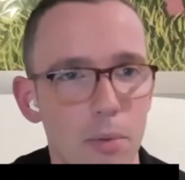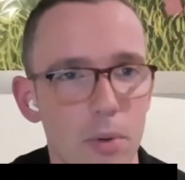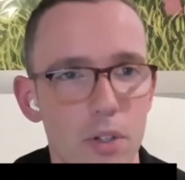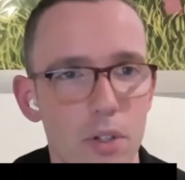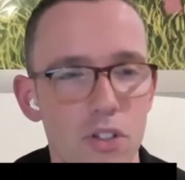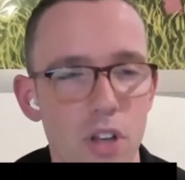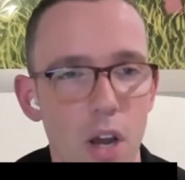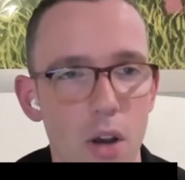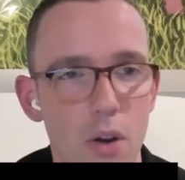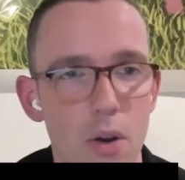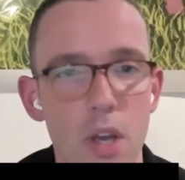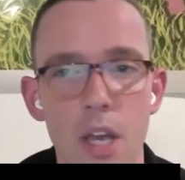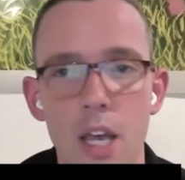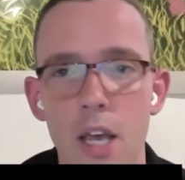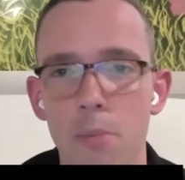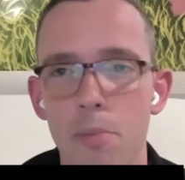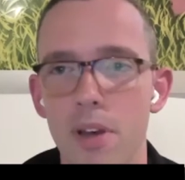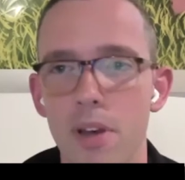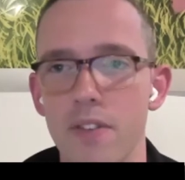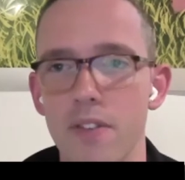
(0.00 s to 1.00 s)
And so
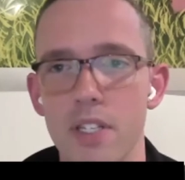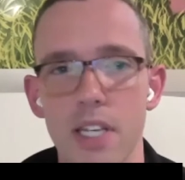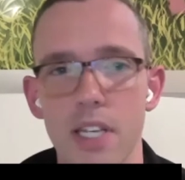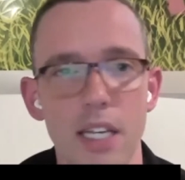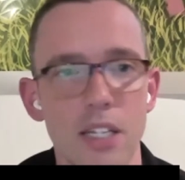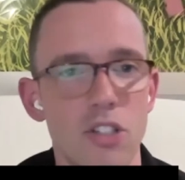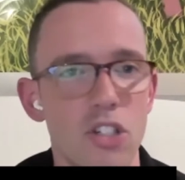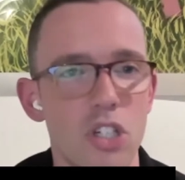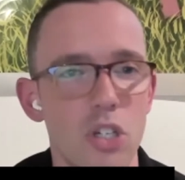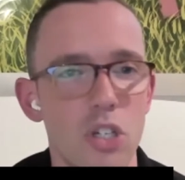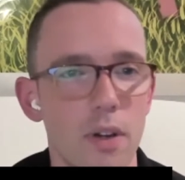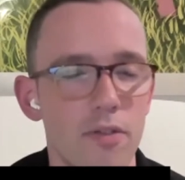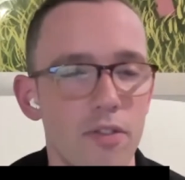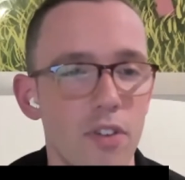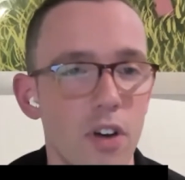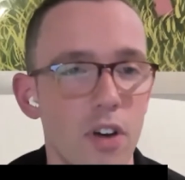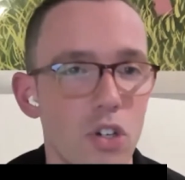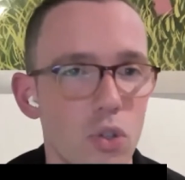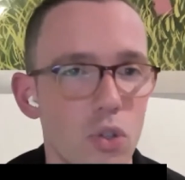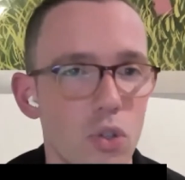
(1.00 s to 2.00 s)
pivoting to doing
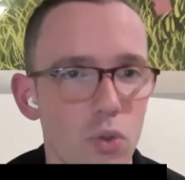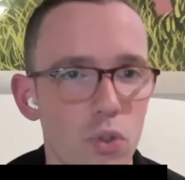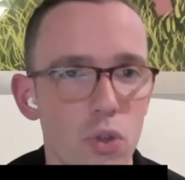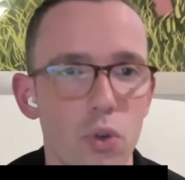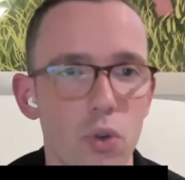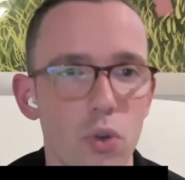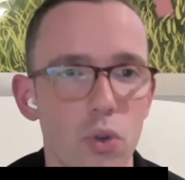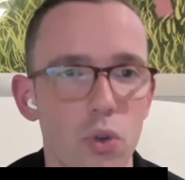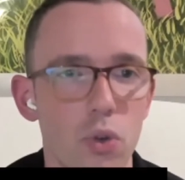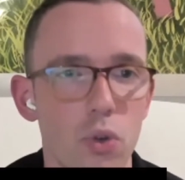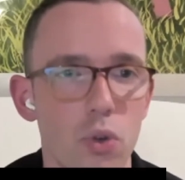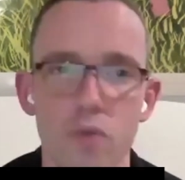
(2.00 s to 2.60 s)
virtual tours,